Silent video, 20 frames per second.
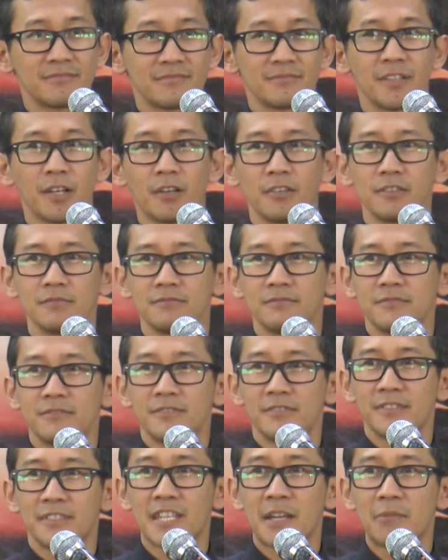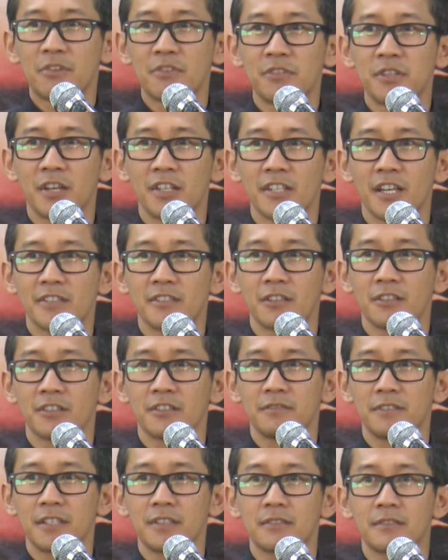Oh, some of you are not so
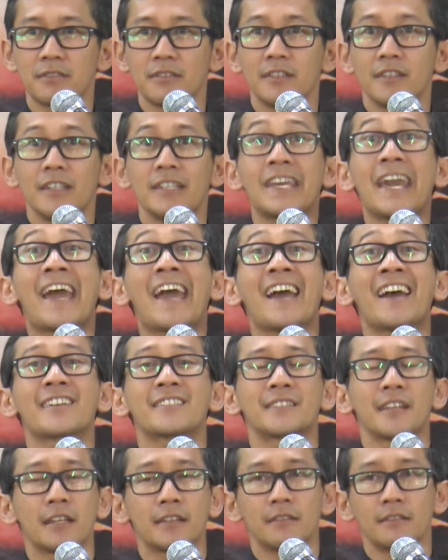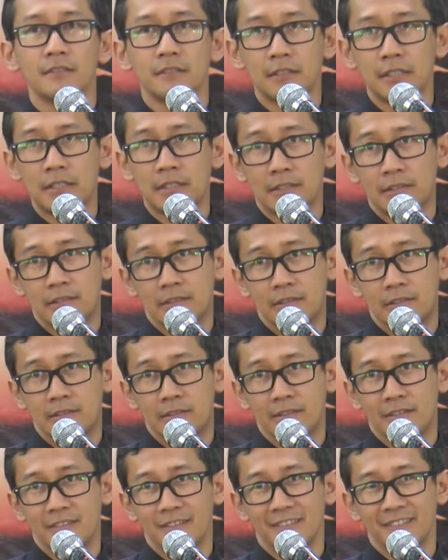convinced. Yes and yes.